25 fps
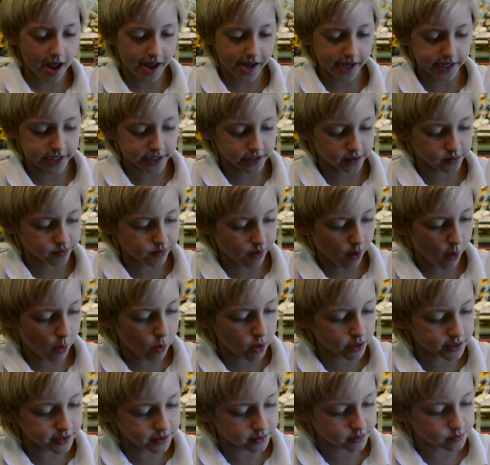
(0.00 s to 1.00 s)
And
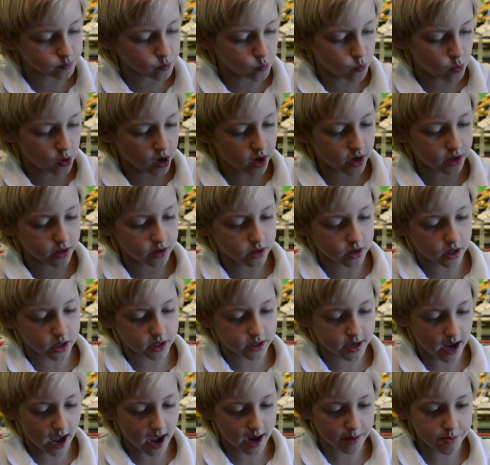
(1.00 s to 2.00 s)
what what
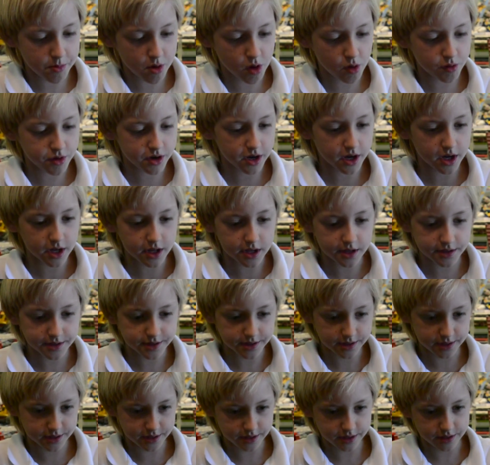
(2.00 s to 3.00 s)
attack mode does
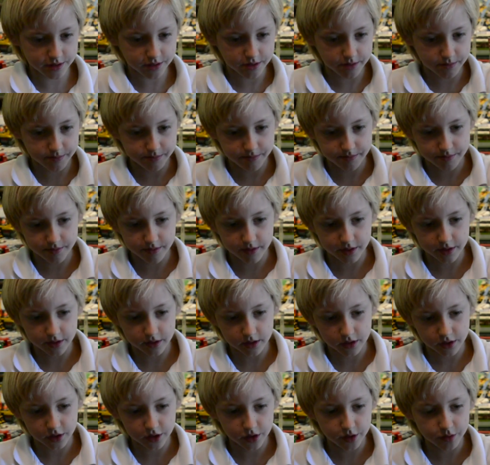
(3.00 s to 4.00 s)
is you can you
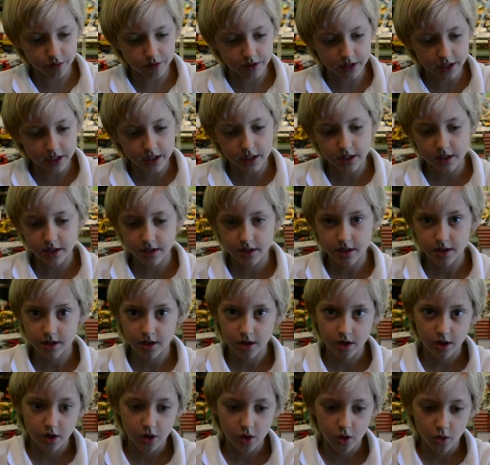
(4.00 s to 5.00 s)
can shoot these
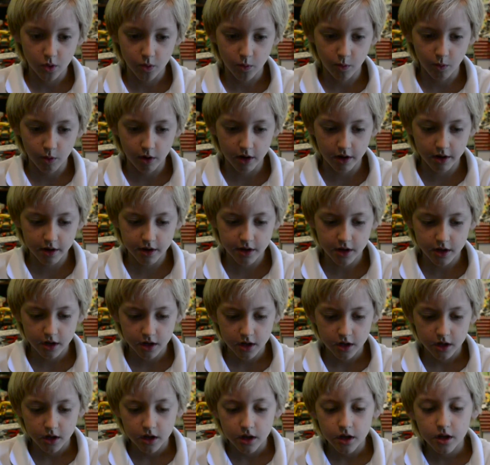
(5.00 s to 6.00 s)
one
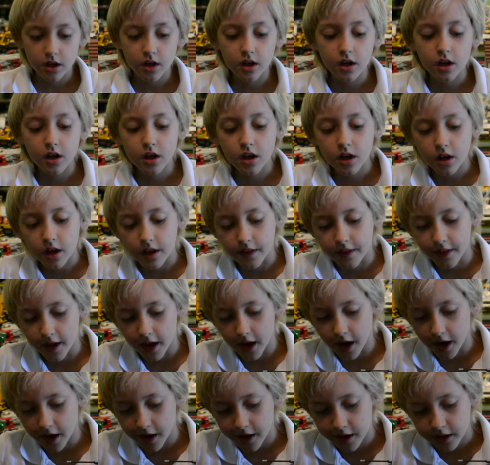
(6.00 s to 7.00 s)
and
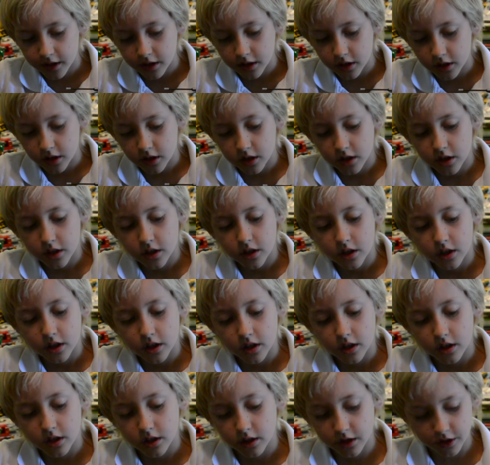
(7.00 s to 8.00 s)
then
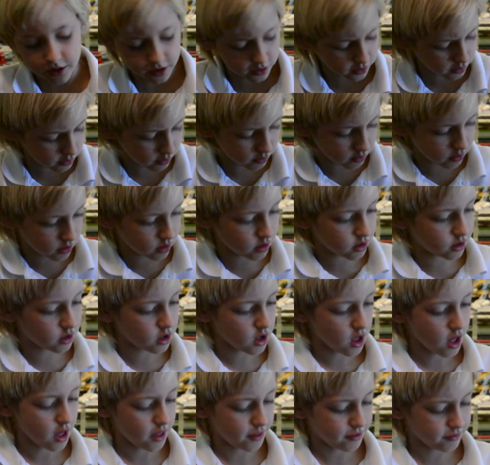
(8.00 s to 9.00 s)
two,
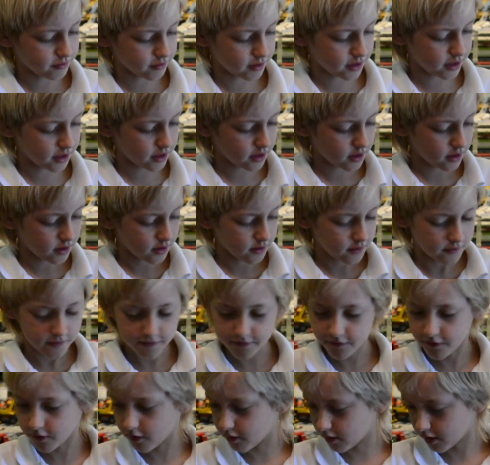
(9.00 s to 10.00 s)
three,
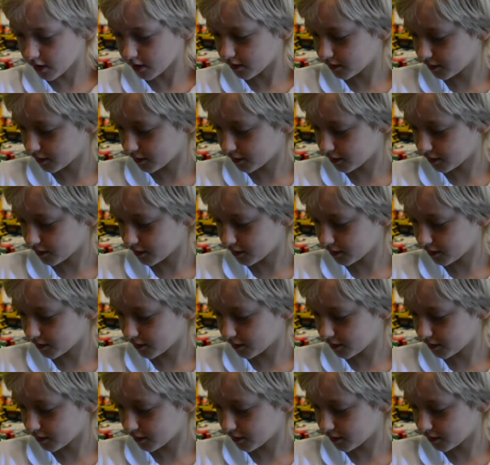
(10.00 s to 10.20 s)
four,